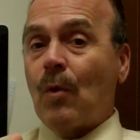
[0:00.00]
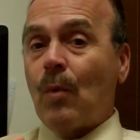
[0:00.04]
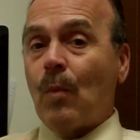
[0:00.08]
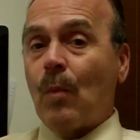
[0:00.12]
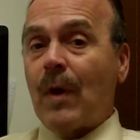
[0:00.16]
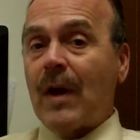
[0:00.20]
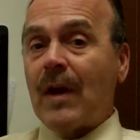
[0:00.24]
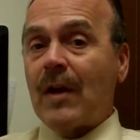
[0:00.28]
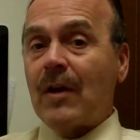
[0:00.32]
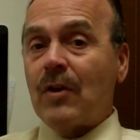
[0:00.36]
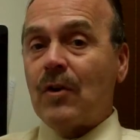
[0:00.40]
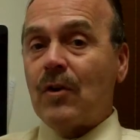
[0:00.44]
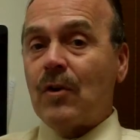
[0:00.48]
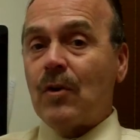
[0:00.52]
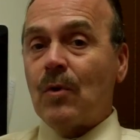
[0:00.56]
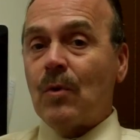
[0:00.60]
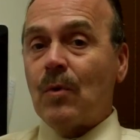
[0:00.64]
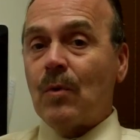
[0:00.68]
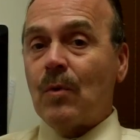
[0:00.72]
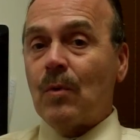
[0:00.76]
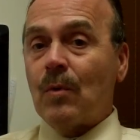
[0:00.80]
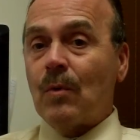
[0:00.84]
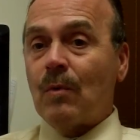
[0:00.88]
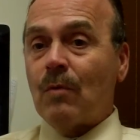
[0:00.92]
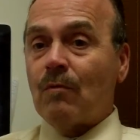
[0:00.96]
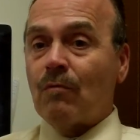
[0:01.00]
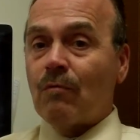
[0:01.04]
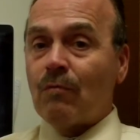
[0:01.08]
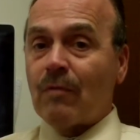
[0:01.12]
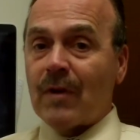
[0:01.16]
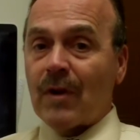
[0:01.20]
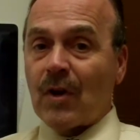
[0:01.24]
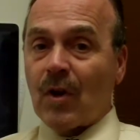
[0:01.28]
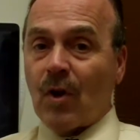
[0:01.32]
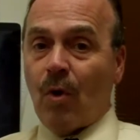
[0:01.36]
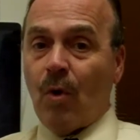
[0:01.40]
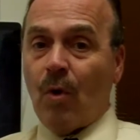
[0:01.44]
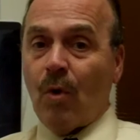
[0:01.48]
when you
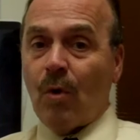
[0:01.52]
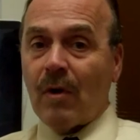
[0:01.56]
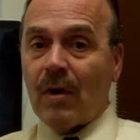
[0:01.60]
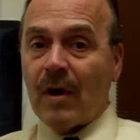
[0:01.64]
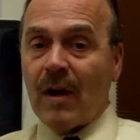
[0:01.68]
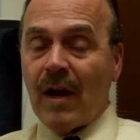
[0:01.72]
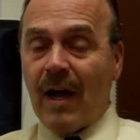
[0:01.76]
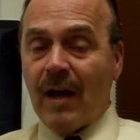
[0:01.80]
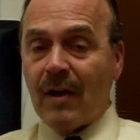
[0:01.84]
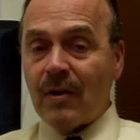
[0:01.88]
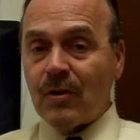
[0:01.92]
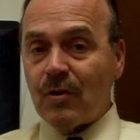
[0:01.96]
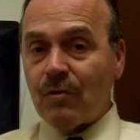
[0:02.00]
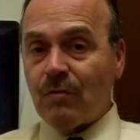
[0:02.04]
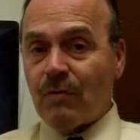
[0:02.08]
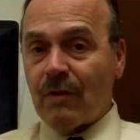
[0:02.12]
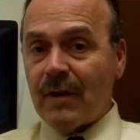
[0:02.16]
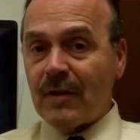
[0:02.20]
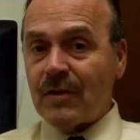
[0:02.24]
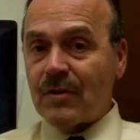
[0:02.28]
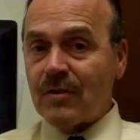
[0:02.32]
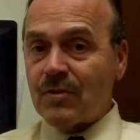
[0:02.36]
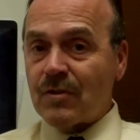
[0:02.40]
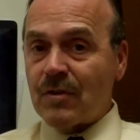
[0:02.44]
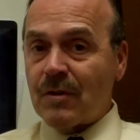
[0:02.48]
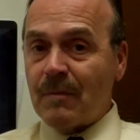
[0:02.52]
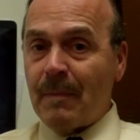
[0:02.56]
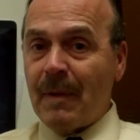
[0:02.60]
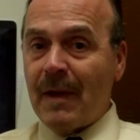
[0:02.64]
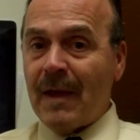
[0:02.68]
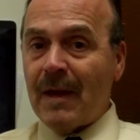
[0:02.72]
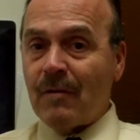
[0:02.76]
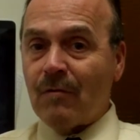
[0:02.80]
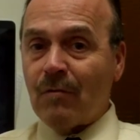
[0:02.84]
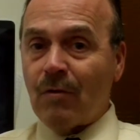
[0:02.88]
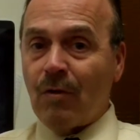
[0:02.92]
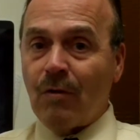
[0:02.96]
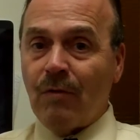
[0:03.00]
record on your register
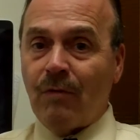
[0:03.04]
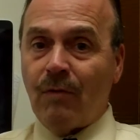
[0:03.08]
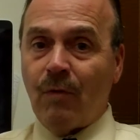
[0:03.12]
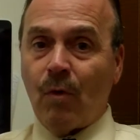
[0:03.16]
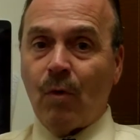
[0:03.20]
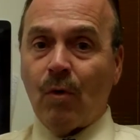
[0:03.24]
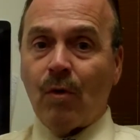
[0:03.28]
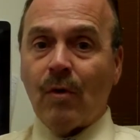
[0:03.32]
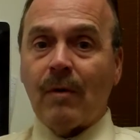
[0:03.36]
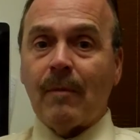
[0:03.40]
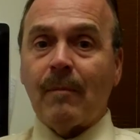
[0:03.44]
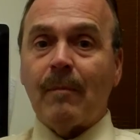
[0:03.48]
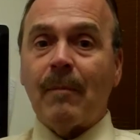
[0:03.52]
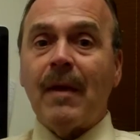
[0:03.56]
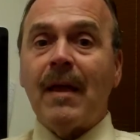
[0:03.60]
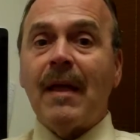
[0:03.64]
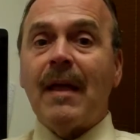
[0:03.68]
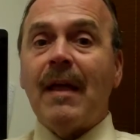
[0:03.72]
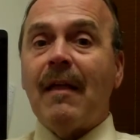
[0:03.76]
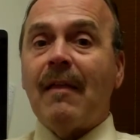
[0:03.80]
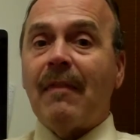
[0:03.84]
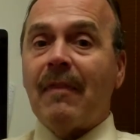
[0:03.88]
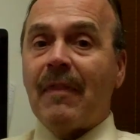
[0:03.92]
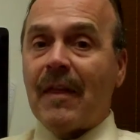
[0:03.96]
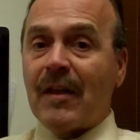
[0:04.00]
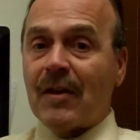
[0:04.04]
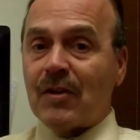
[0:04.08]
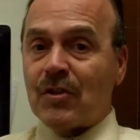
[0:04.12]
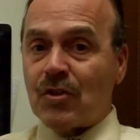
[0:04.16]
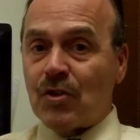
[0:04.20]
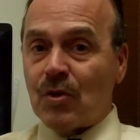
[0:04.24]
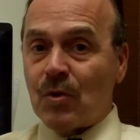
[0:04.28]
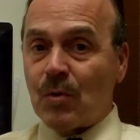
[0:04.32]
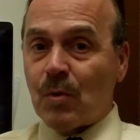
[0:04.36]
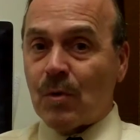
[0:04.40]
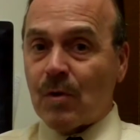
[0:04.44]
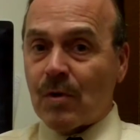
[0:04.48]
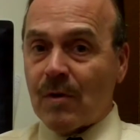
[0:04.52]
payroll form that
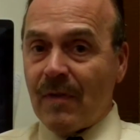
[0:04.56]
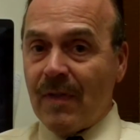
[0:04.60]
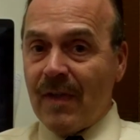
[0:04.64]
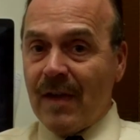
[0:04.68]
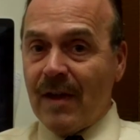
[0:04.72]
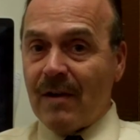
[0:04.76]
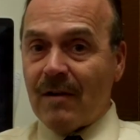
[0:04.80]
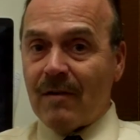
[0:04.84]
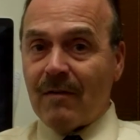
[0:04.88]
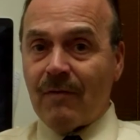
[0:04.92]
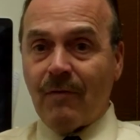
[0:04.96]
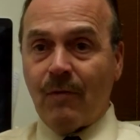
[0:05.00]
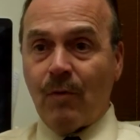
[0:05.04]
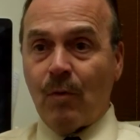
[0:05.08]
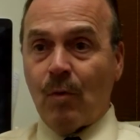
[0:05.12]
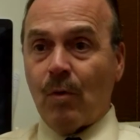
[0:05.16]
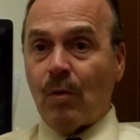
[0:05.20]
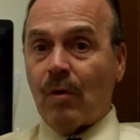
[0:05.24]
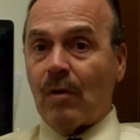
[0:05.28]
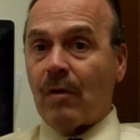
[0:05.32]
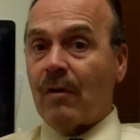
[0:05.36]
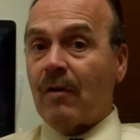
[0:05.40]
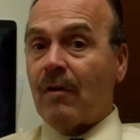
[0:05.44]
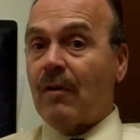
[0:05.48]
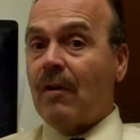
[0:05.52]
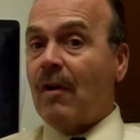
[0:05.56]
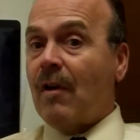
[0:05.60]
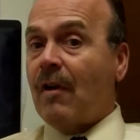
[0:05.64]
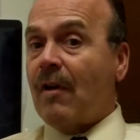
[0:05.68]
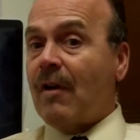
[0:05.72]
you were there for